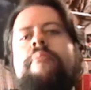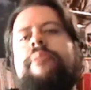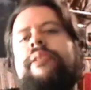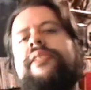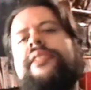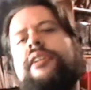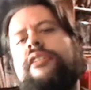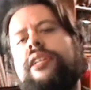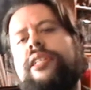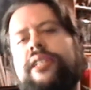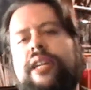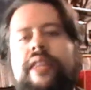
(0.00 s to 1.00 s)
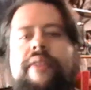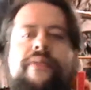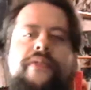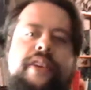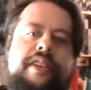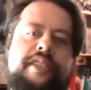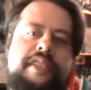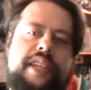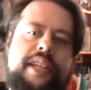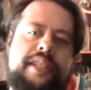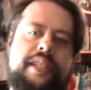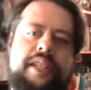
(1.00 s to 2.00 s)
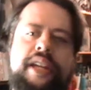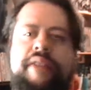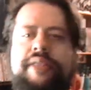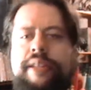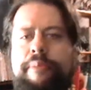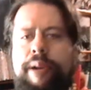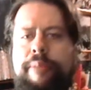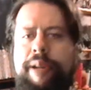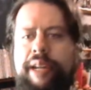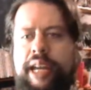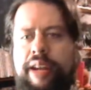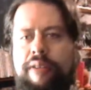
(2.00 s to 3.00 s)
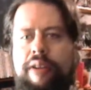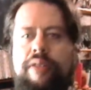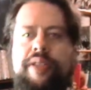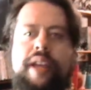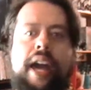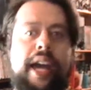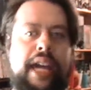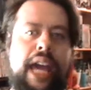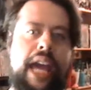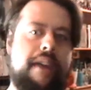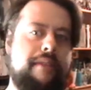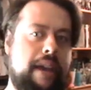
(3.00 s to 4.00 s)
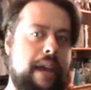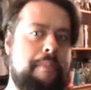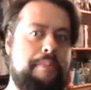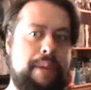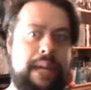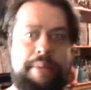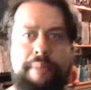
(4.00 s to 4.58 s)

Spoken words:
But seriously, the first season of Suburban Heroes I gave a B-,